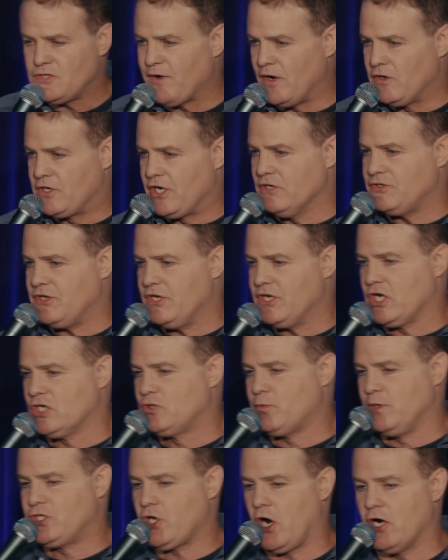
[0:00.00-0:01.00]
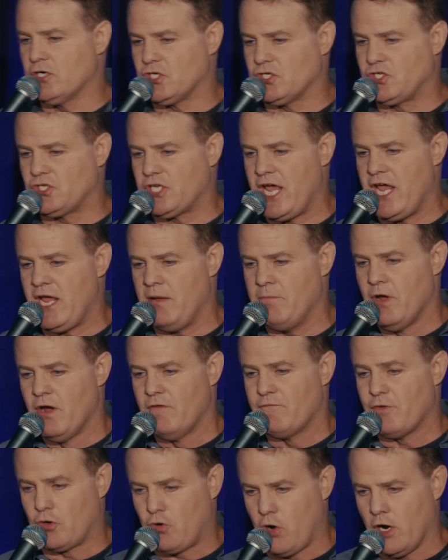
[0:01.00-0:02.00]
felt guilty because we charged the same
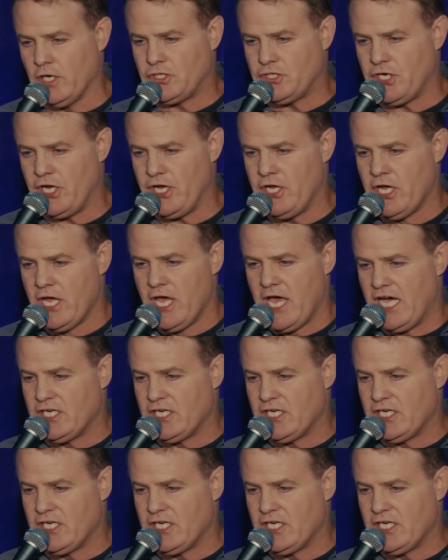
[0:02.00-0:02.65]
for crunchy